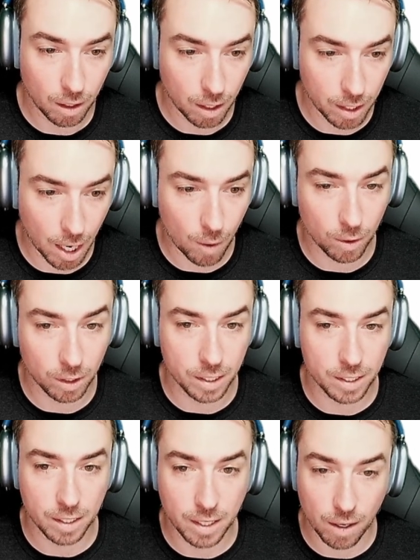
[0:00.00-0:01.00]
And now we're
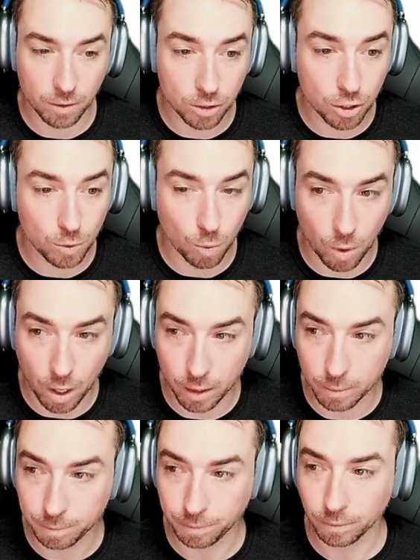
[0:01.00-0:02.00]
listed down to just
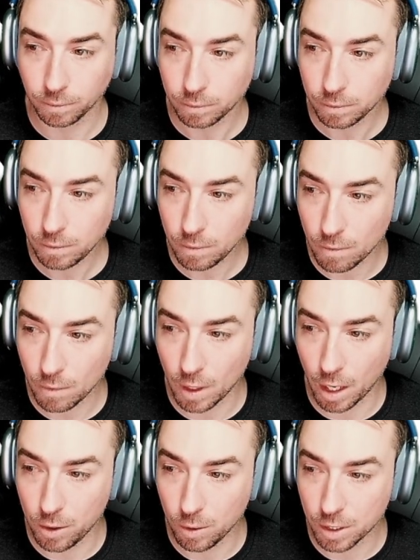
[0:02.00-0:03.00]
one.
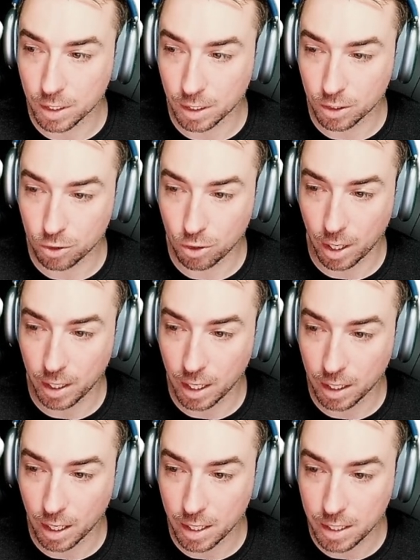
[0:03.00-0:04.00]
And you can try and get
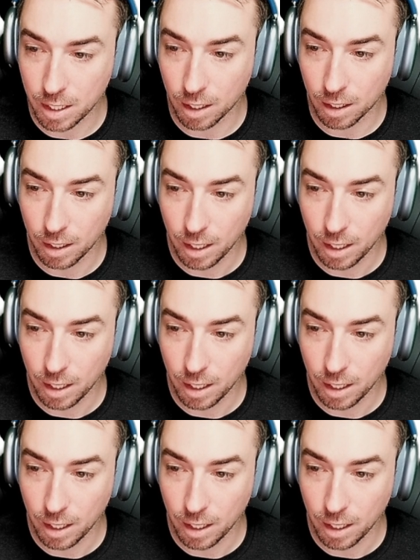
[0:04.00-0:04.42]
an idea